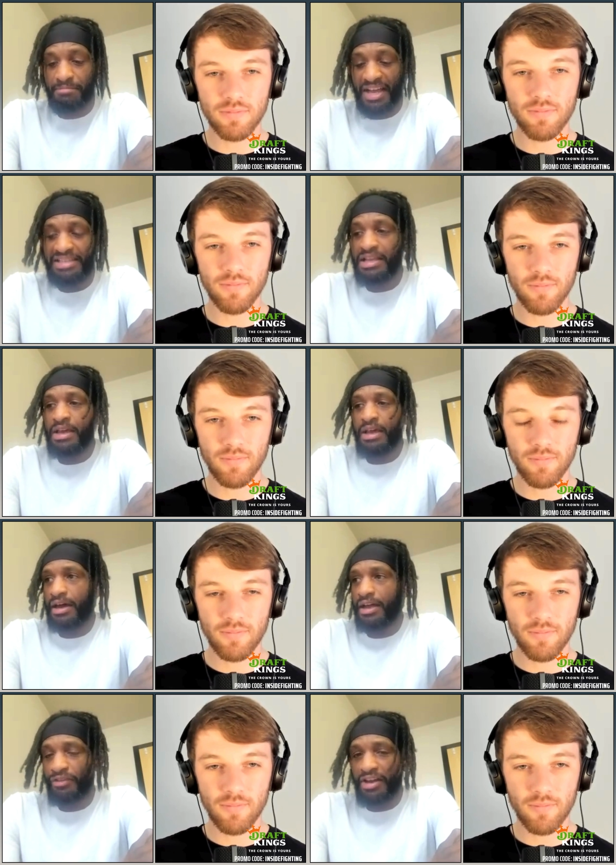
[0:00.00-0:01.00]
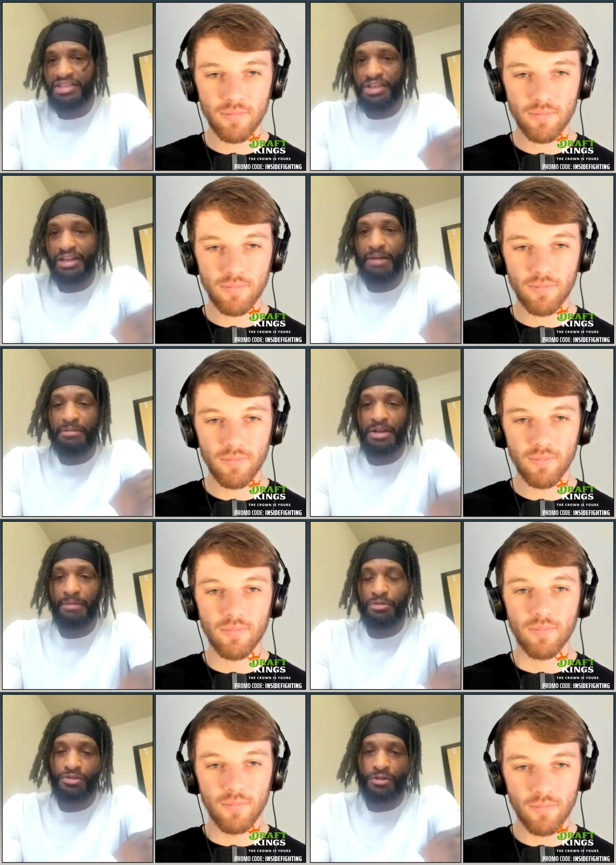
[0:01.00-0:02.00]
Speaker 1: best uh, as far as the young
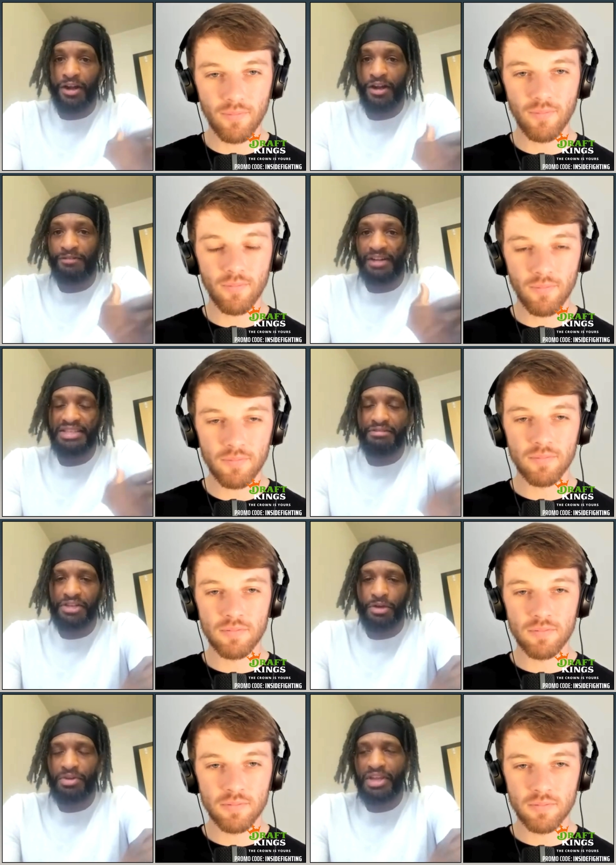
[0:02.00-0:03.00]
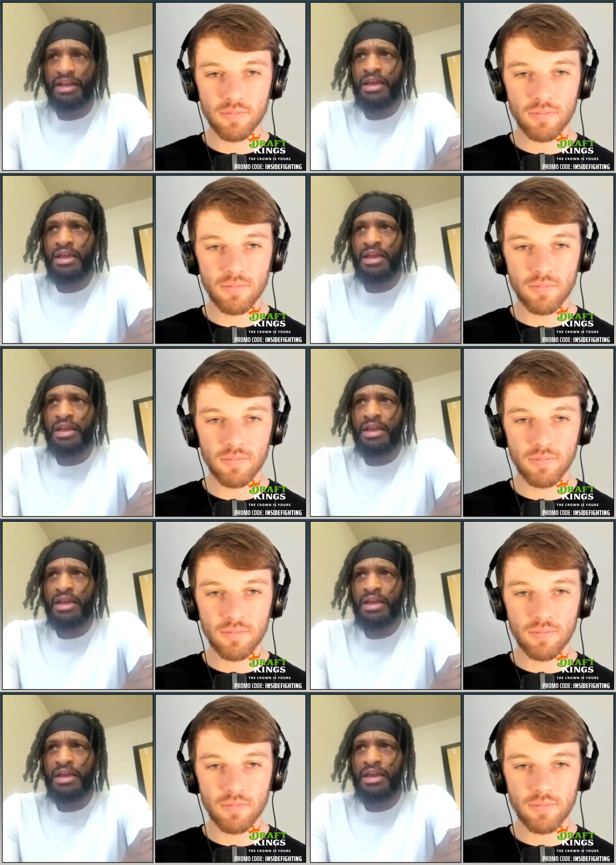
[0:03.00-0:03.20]
upcomers who aren't relatively known yet.